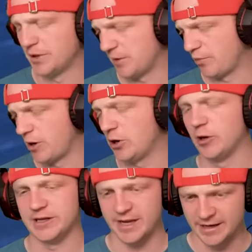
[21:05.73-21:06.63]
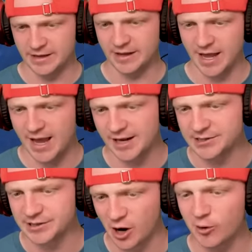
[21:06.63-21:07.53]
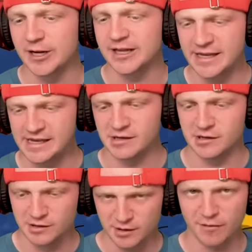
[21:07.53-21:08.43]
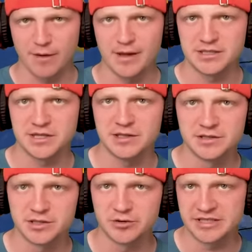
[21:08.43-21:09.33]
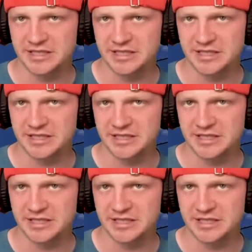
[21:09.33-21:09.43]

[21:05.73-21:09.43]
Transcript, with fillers: but the Pringle at the end of the can is already eaten that makes sense. So it's